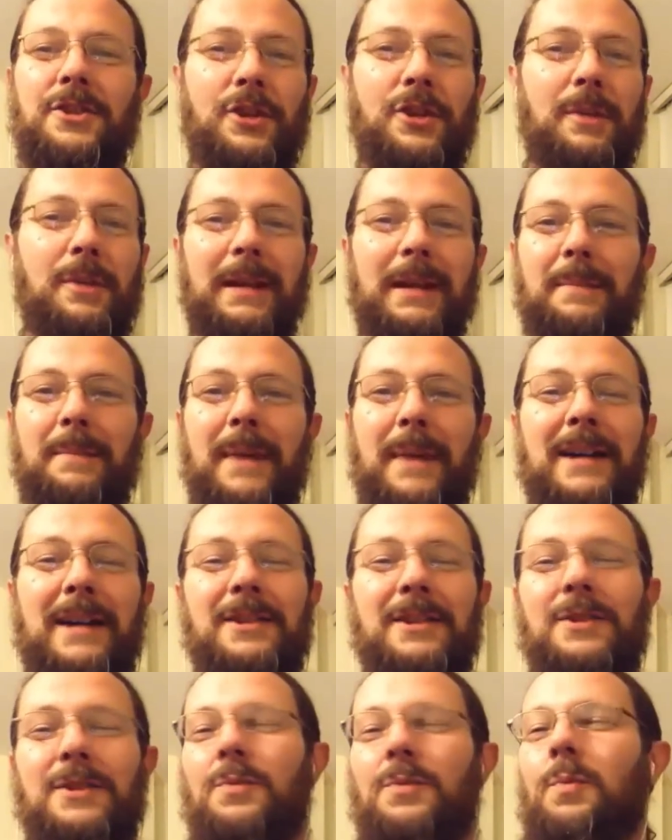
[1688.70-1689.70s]
distributing it
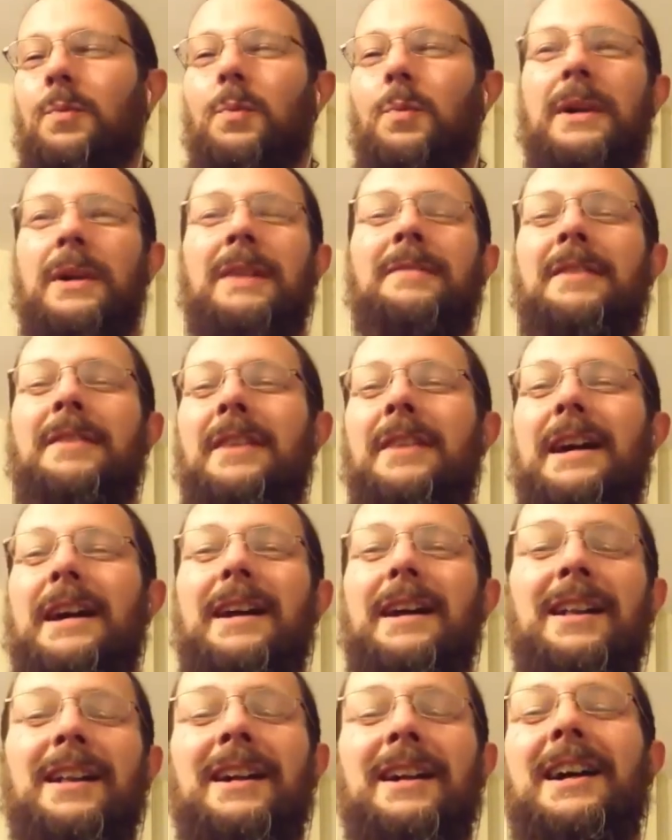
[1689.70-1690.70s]
back to whatever the
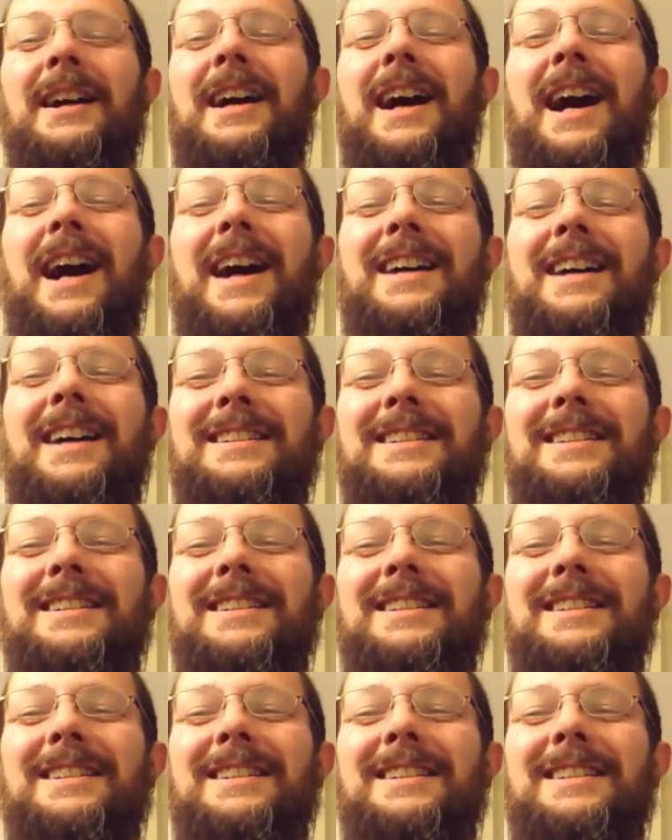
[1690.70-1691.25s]
hell yeah, yeah.